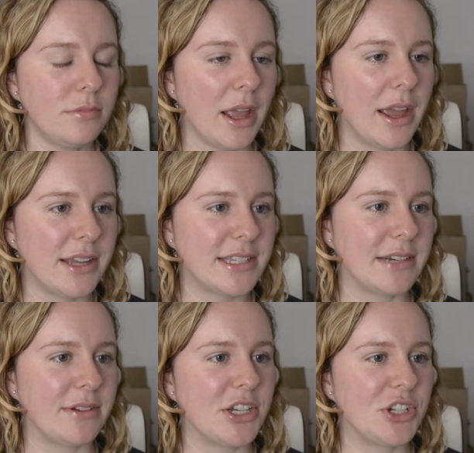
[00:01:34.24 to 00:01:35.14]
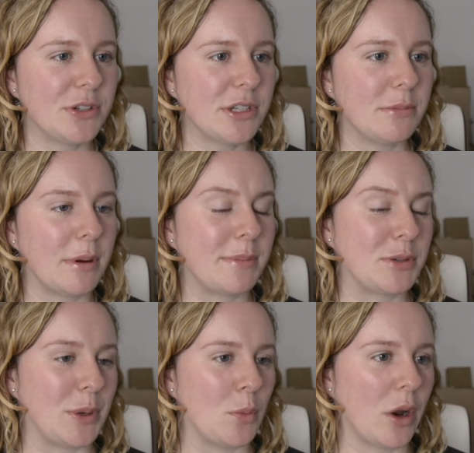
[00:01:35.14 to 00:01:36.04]
Hey Siri, choose a number
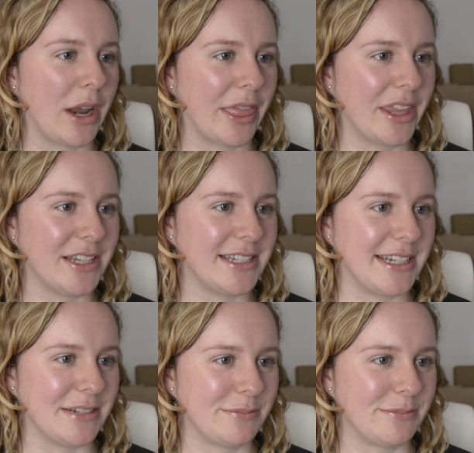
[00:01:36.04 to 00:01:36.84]
between 1 and 13.